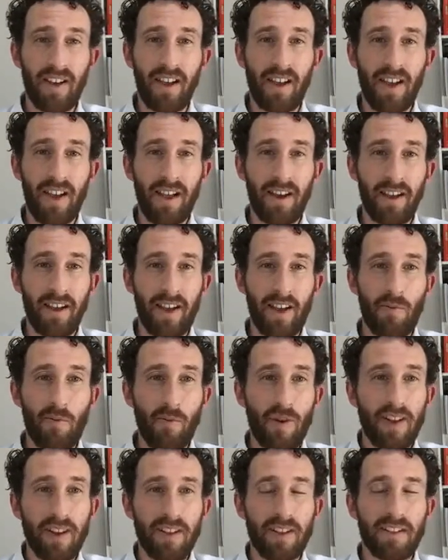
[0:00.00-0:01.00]
And again,
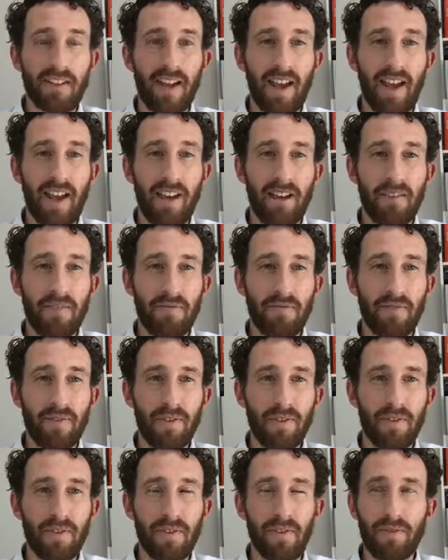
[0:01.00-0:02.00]
we need to have
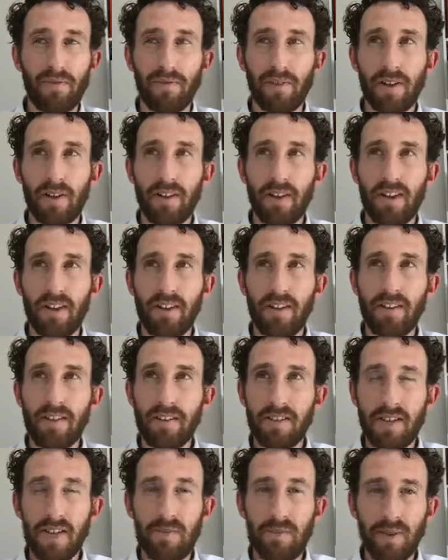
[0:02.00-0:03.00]
very
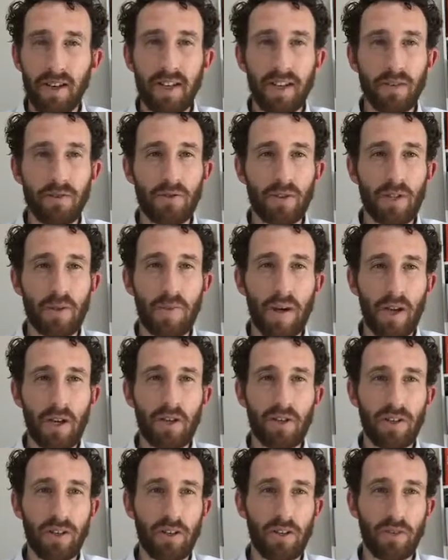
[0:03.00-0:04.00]
deep
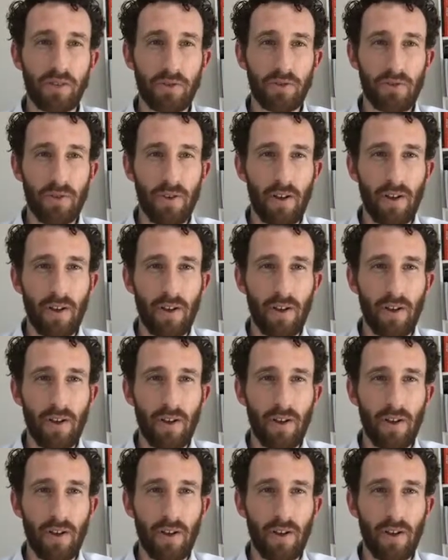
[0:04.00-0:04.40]
introspection into